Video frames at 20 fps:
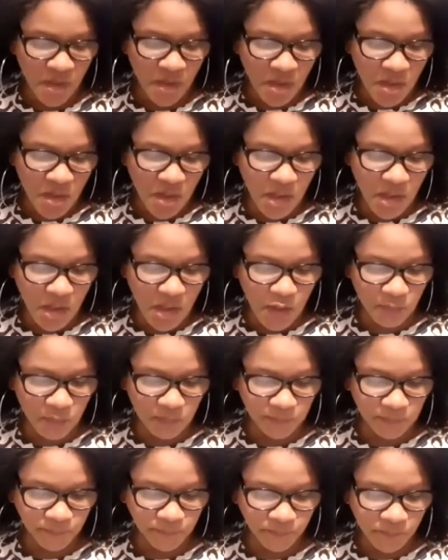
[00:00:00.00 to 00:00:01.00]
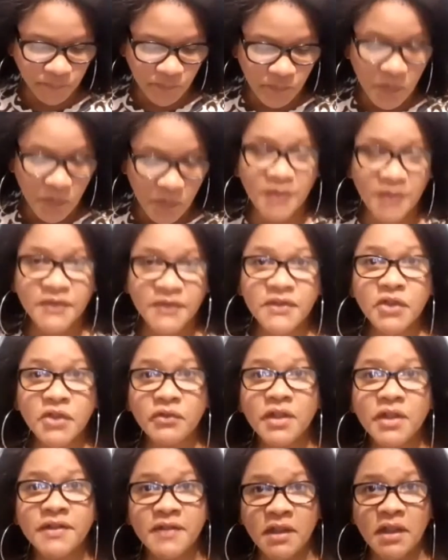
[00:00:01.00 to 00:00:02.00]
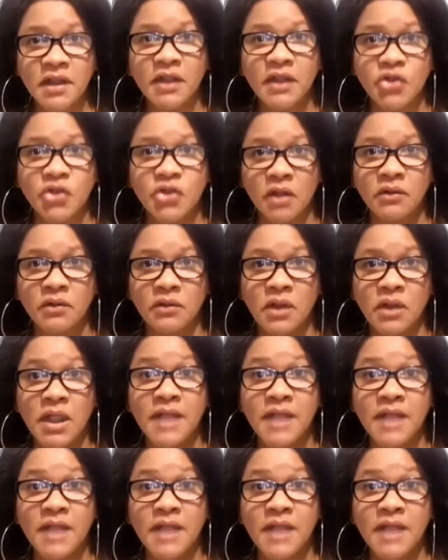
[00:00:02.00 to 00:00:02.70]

Um, a serious addiction,